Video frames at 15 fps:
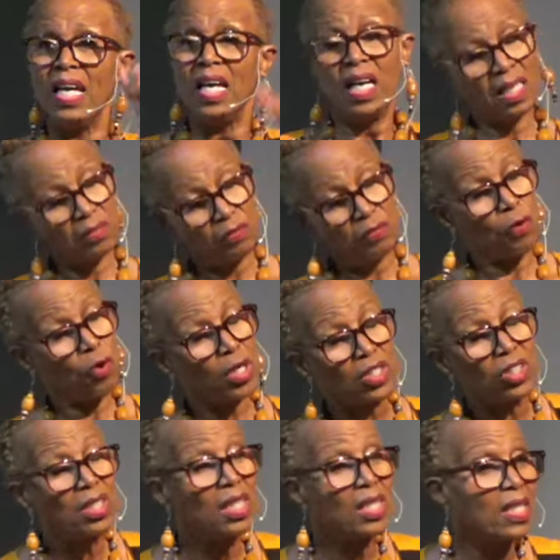
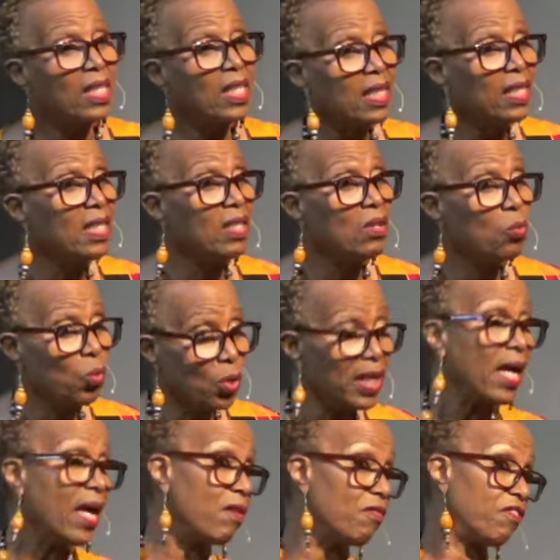unfortunately, we
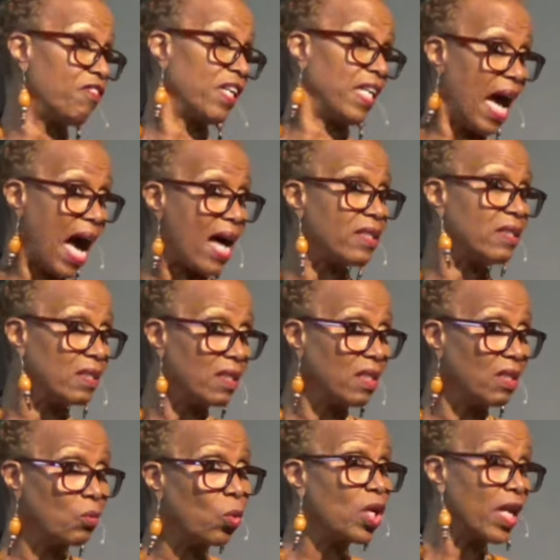have forgotten
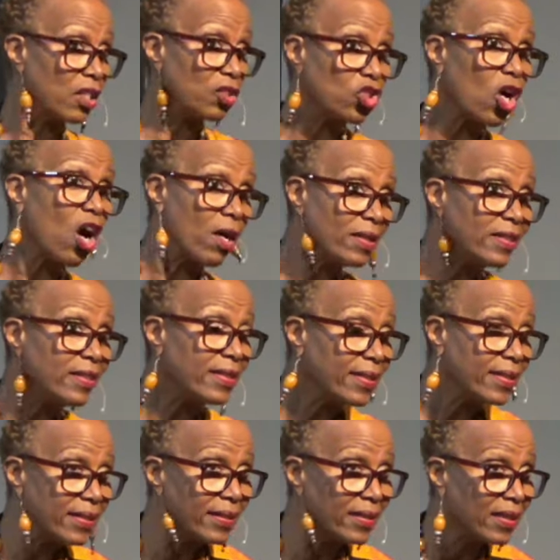what our charge is.